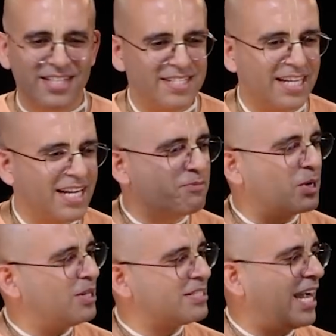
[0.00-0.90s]
the ticket
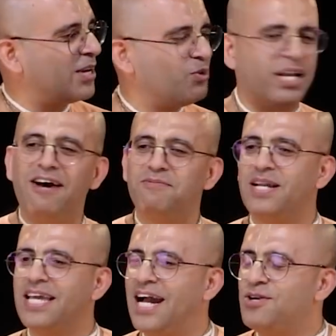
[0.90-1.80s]
because I don't have
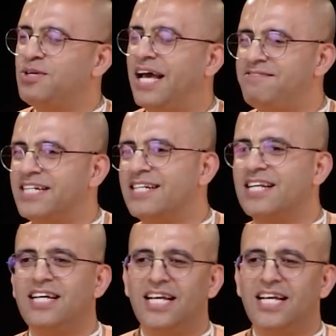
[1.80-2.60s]
money, I don't have ticket.